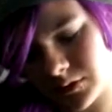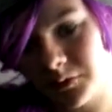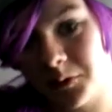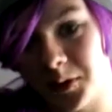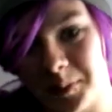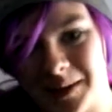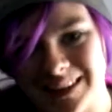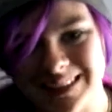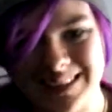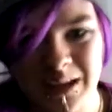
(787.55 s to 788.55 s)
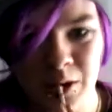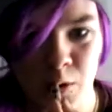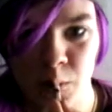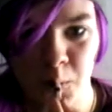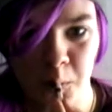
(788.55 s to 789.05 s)
four bucks.
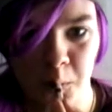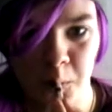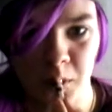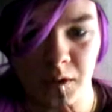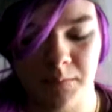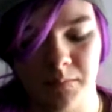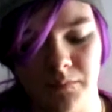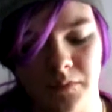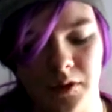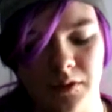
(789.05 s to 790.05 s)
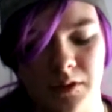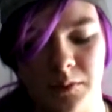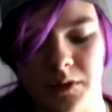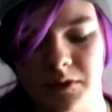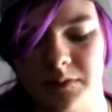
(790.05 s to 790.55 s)
Alright,
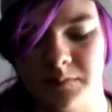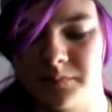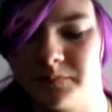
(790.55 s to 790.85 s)
that works.